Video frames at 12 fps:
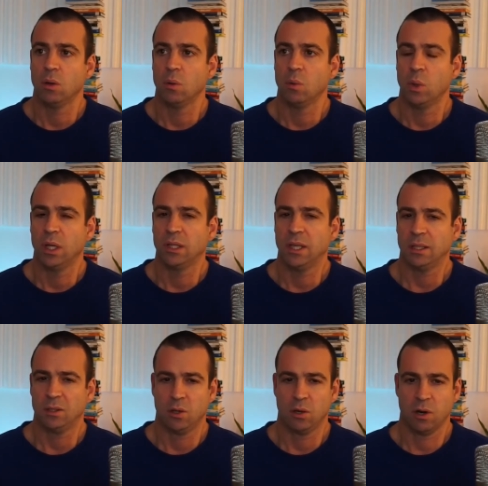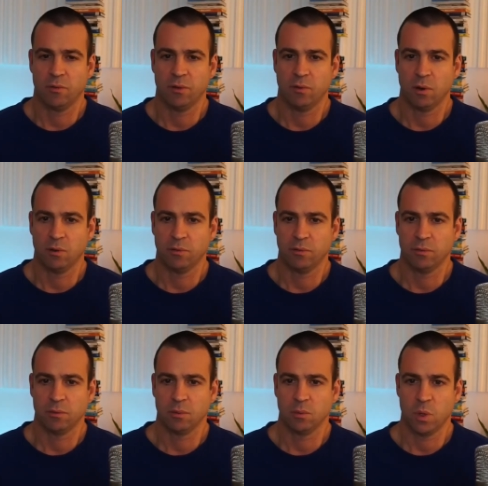will that curve evolve?
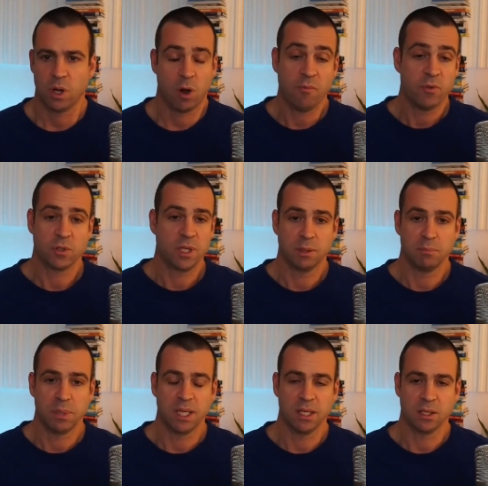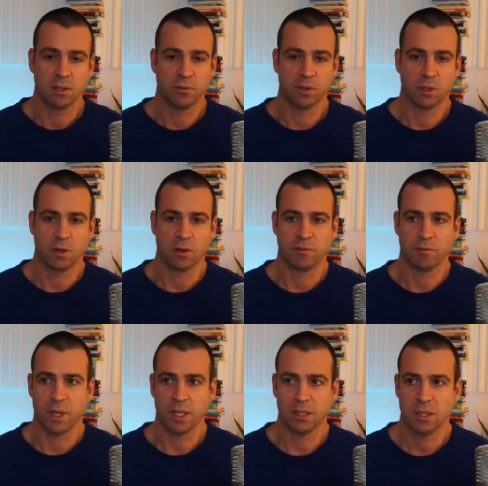We are obviously at the beginning of the curve,
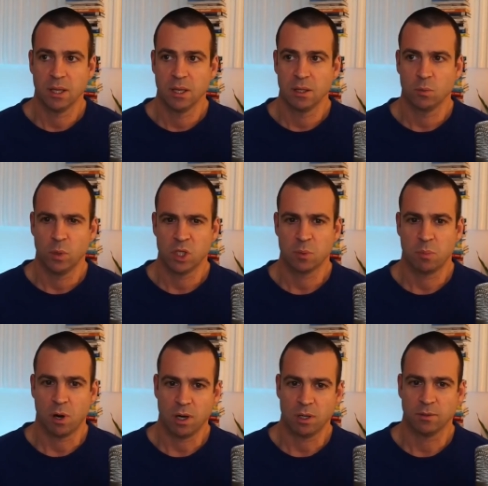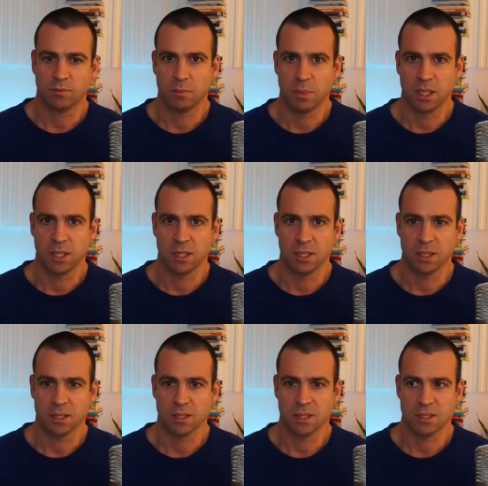but which part of the
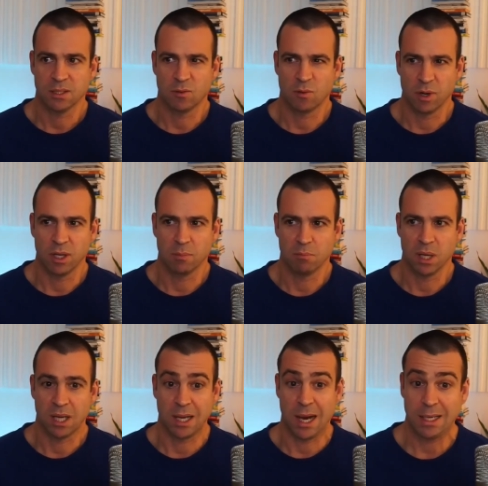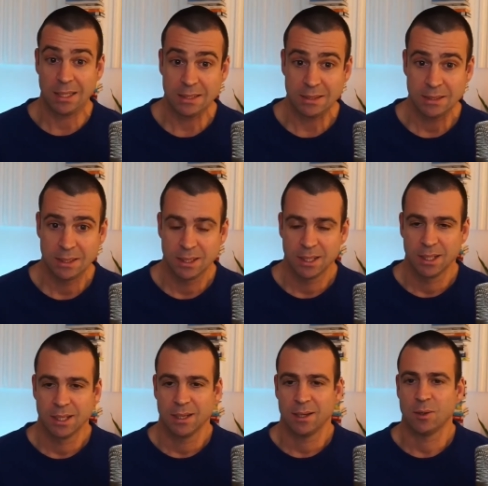beginning? Is it really begun?
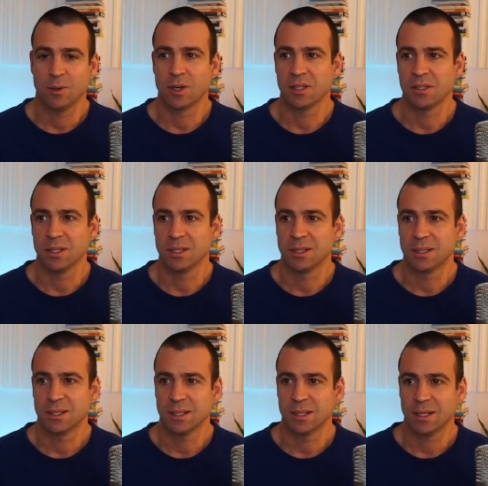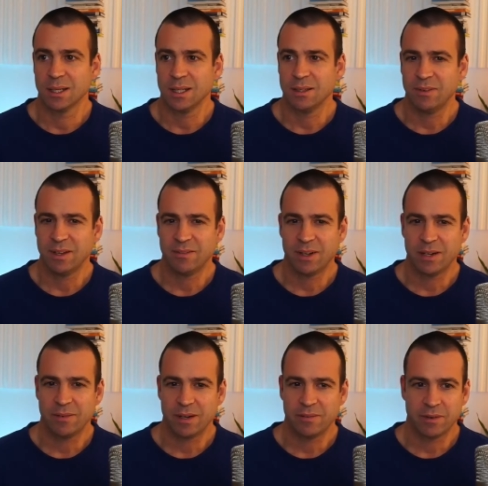Or is it at the very, very,
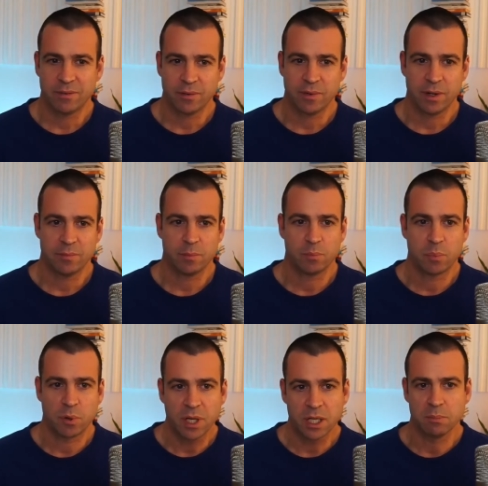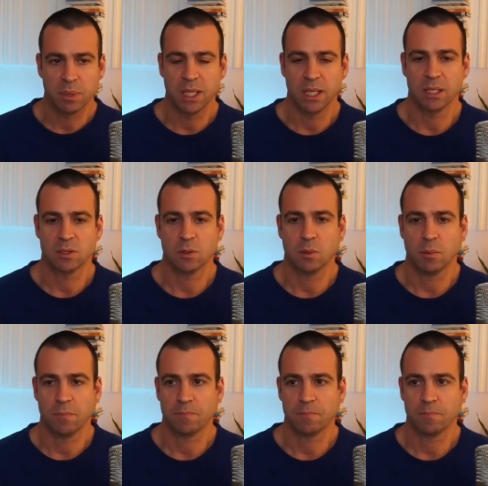very, very, very, very pre-beginning? So